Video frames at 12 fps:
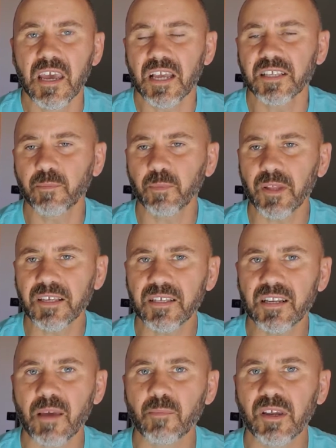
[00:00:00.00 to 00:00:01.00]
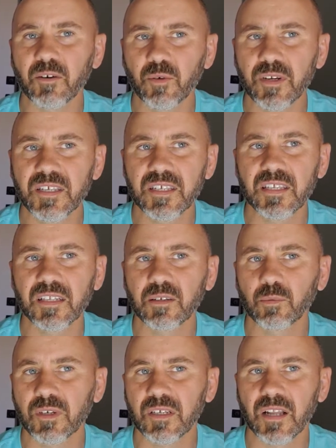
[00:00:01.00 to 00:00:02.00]
It's a place that I'm increasingly
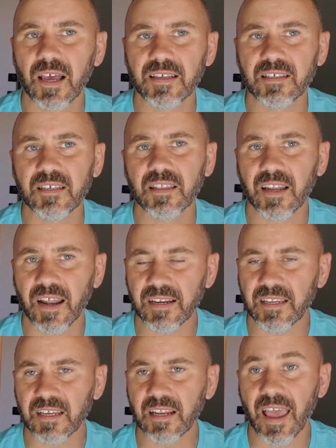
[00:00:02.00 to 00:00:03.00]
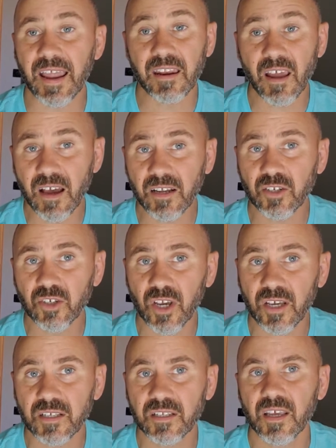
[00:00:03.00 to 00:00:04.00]
realizing that I need, and not
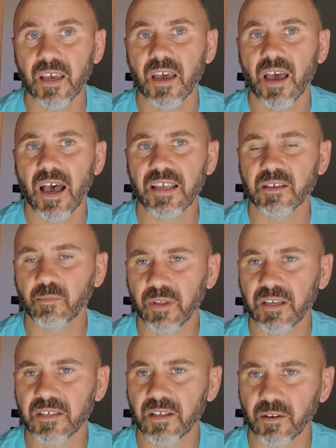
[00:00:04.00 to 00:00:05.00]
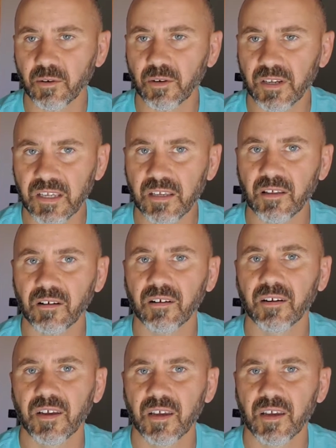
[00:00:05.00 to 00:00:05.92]
just as a place to learn either.